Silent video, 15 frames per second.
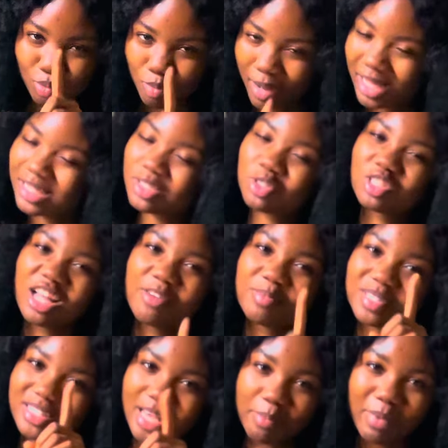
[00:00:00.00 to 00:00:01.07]
woman. This should have
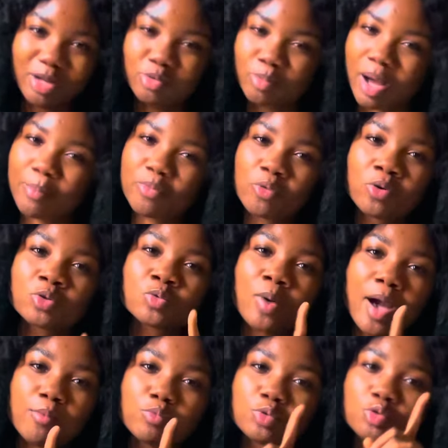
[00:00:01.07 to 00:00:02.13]
been their mad woman, because
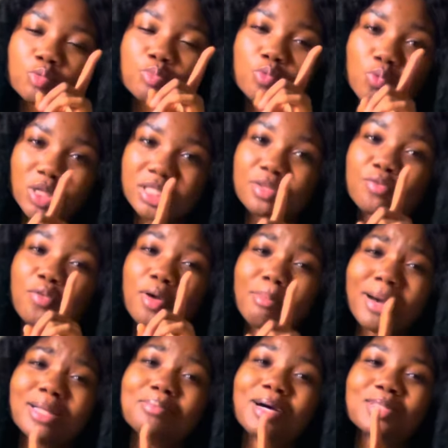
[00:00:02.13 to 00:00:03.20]
why would you be waiting for a
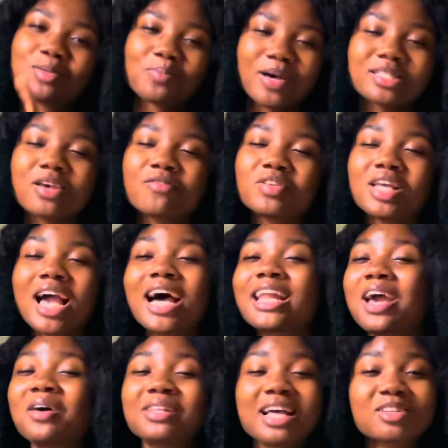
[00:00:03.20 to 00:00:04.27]
madman to pass every day? And
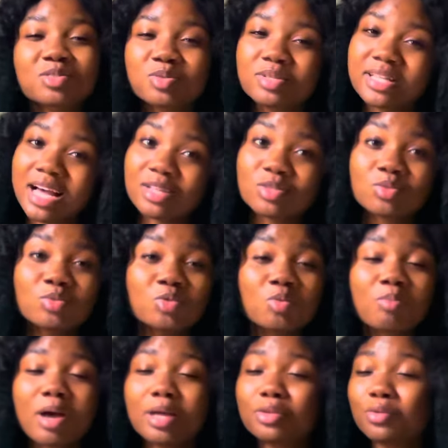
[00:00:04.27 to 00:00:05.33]
I understood that.
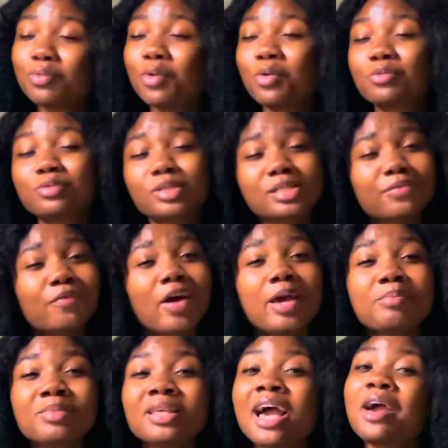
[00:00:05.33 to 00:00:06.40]
So bad you were
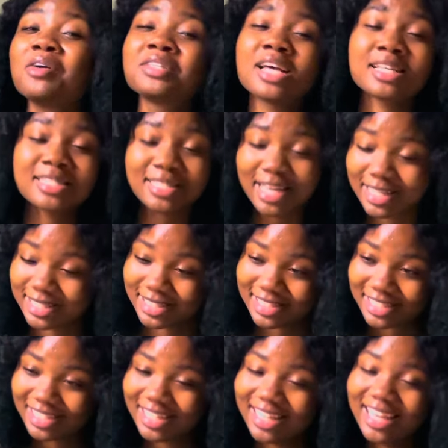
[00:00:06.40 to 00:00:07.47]
crucifying me. I understand.
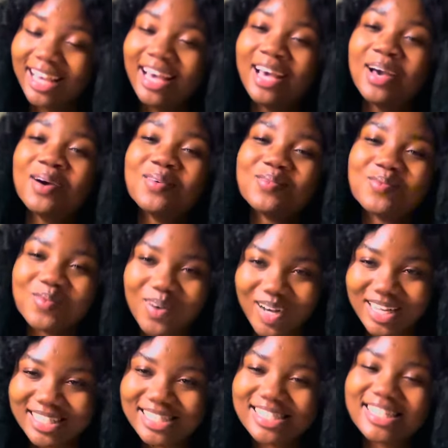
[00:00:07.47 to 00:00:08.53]

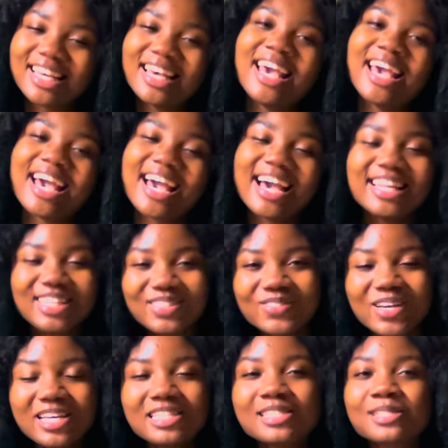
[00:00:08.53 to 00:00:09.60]
But
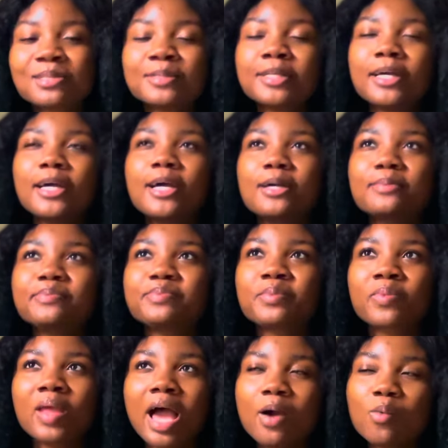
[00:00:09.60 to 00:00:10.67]
anyways,
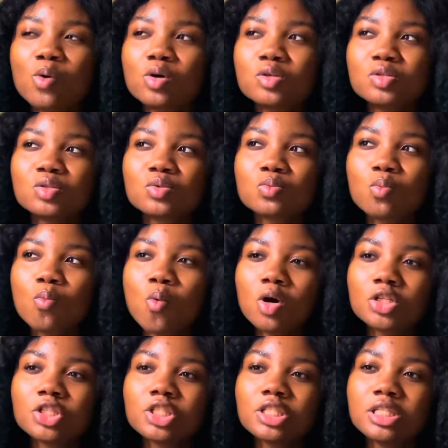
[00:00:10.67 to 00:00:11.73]
I was
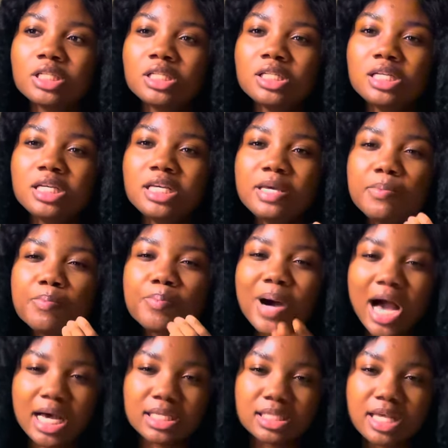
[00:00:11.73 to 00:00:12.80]
watching him
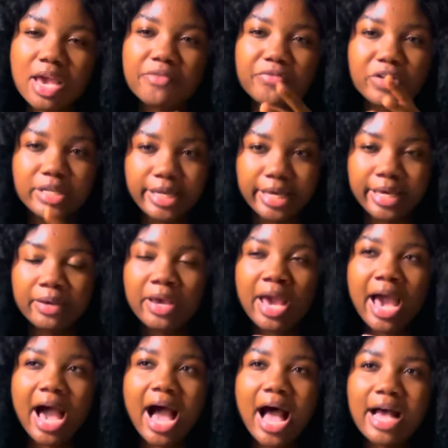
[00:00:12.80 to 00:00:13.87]
pass every day,
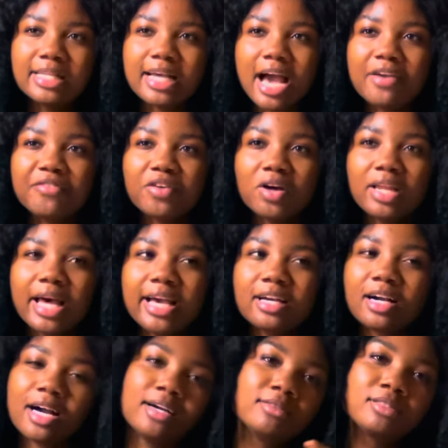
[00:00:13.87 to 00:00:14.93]
and I felt
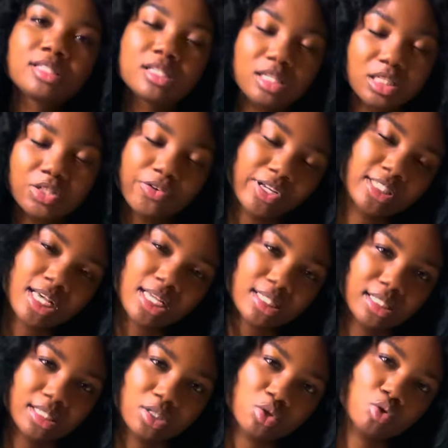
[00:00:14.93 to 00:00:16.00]
like teenage
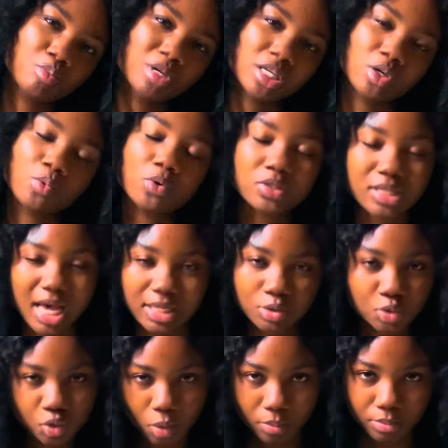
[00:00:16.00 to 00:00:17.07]
fantasies. To me, he was
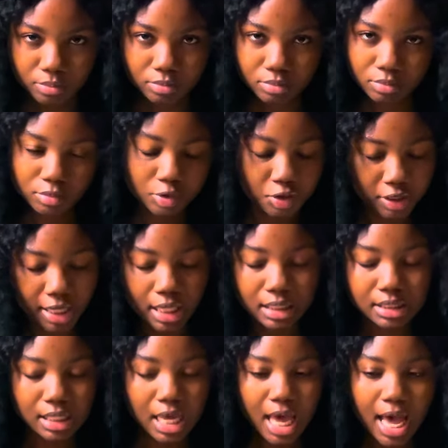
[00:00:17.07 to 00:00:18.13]
handsome. You
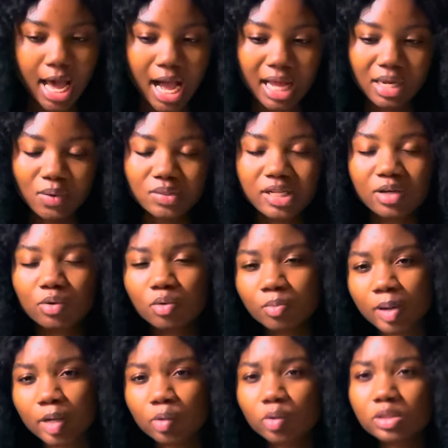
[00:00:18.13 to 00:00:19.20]
get? And I was like, oh
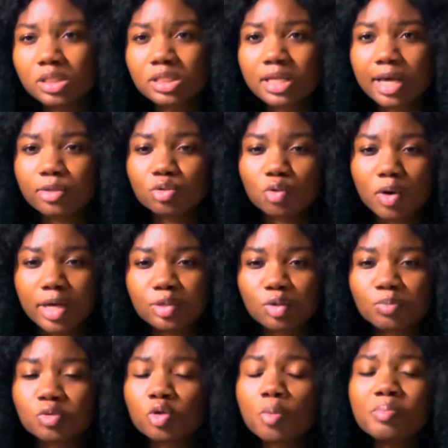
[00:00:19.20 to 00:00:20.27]
my god, this guy is so
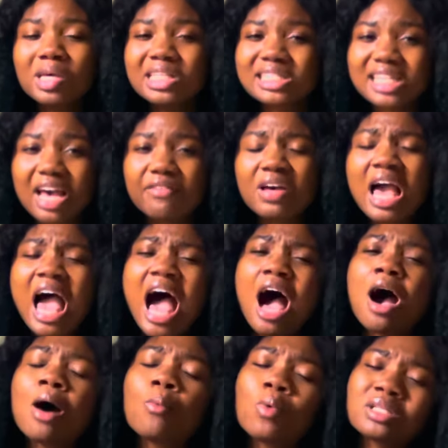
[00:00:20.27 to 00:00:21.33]
handsome. So me said,
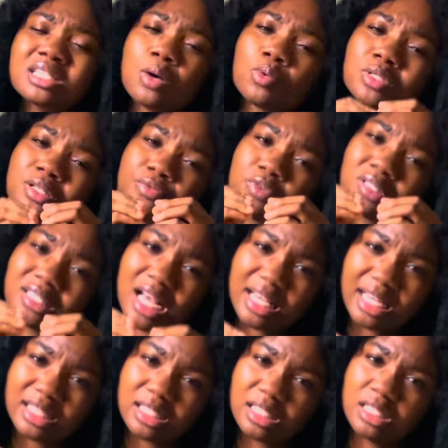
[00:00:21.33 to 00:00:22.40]
what I was even
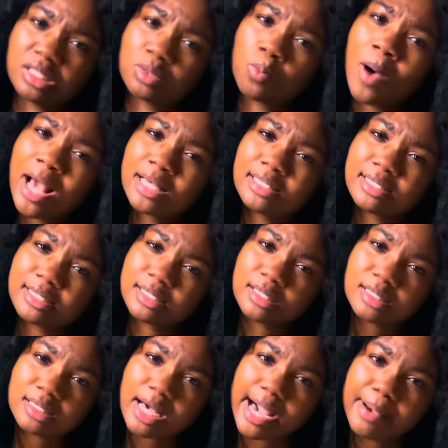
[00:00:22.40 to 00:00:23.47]
targeting is, why is
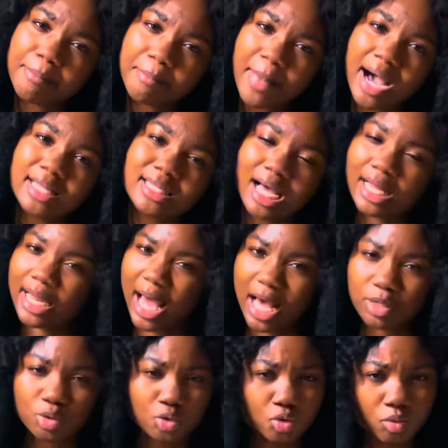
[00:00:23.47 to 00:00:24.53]
this guy mad and
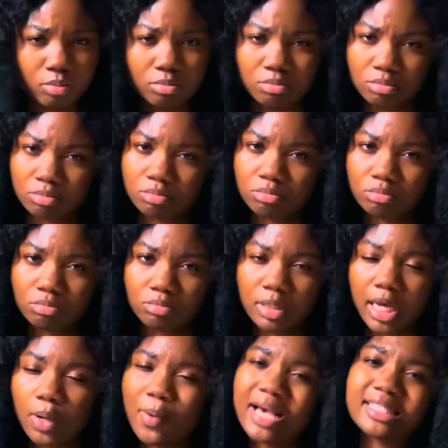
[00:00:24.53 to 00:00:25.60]
handsome?
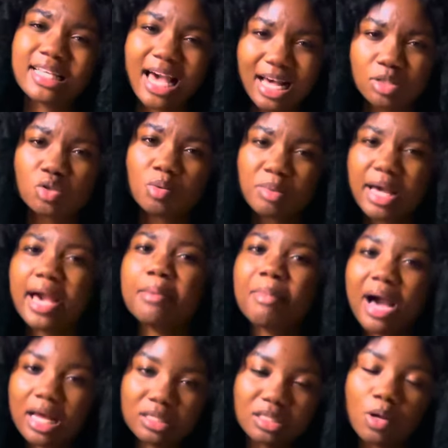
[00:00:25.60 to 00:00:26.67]
Like, why is a handsome guy
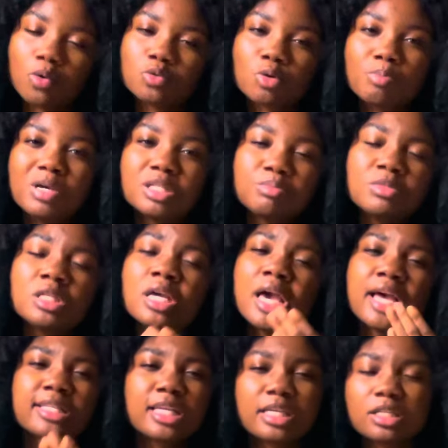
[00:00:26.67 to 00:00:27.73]
mad? That was what made
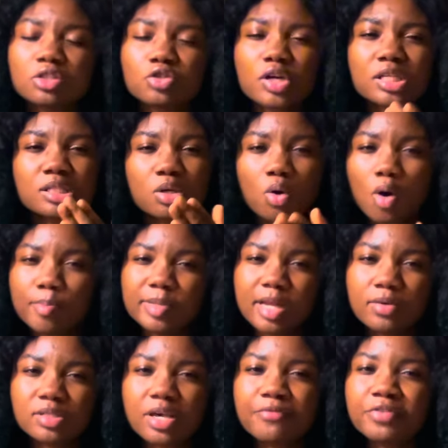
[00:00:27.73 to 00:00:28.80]
me take interest in coming
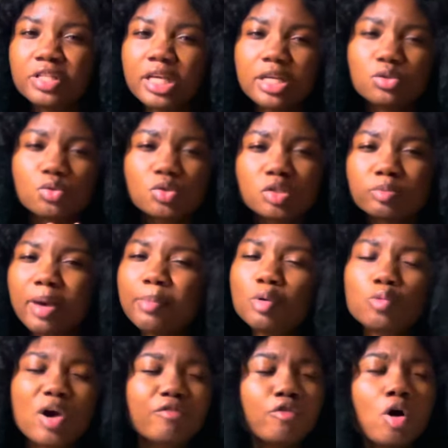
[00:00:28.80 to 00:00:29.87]
out every day to see him. I mean,
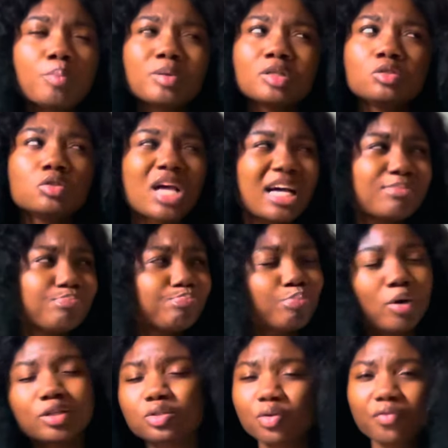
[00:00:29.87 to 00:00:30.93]
we have all been in that
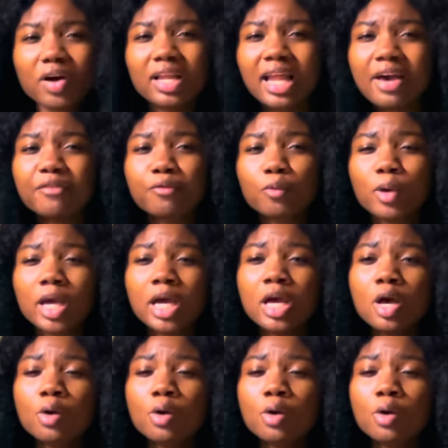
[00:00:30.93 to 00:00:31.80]
point of our life where